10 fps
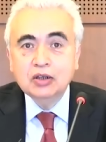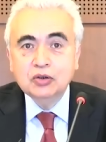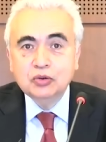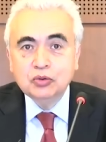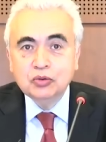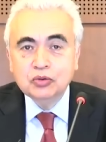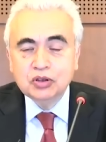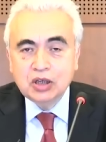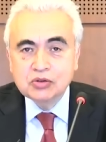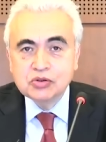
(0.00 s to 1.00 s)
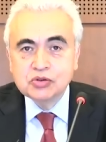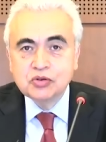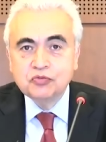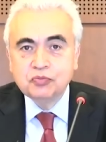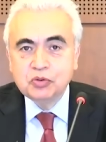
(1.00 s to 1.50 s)
to thousands
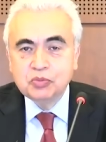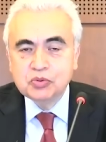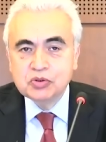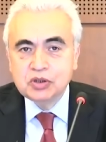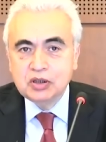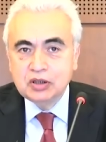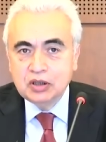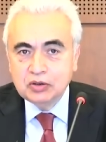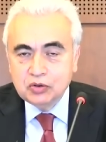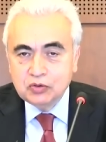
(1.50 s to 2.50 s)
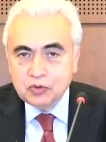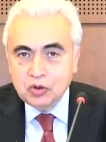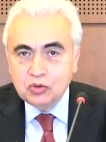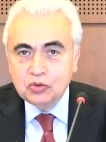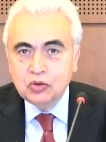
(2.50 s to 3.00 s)
of people around the world.
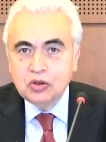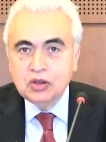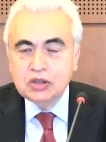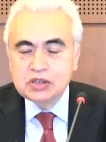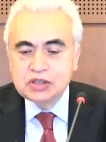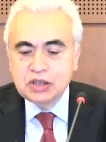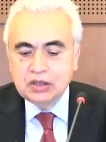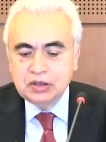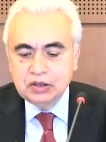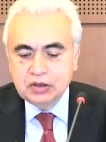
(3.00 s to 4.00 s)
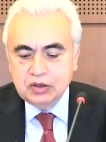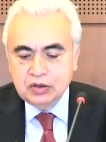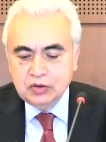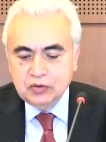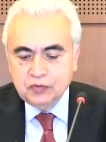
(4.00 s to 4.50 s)
Starting
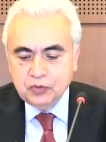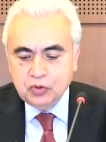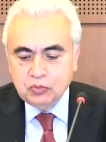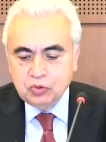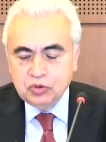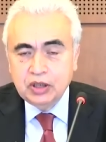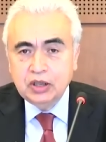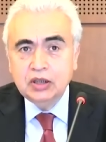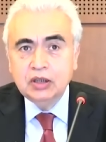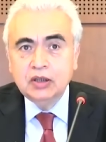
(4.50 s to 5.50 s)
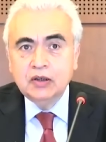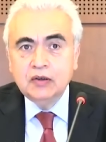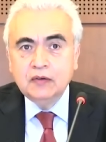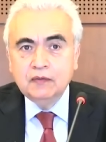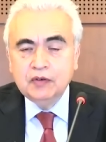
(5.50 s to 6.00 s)
from today,
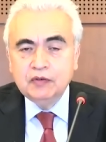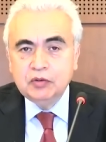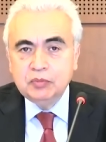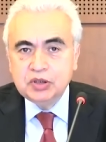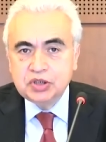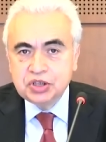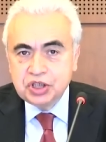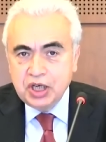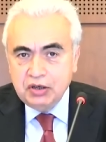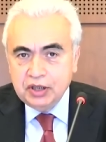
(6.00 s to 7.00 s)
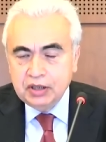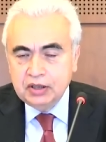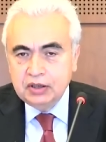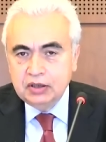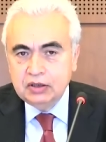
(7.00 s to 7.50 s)
we will be sharing
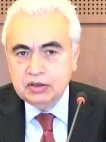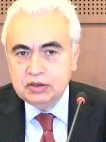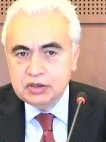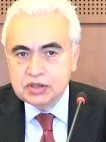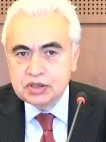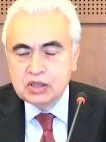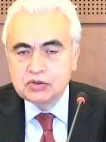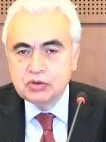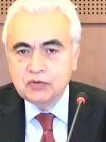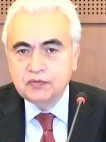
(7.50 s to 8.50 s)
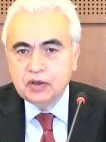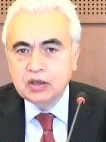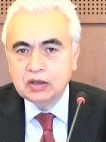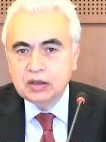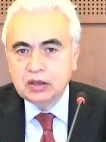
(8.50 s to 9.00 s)
the results of
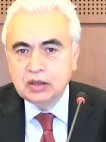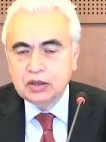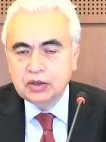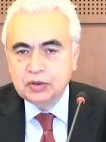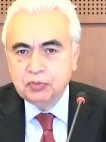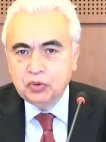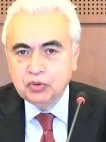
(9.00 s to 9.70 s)
our report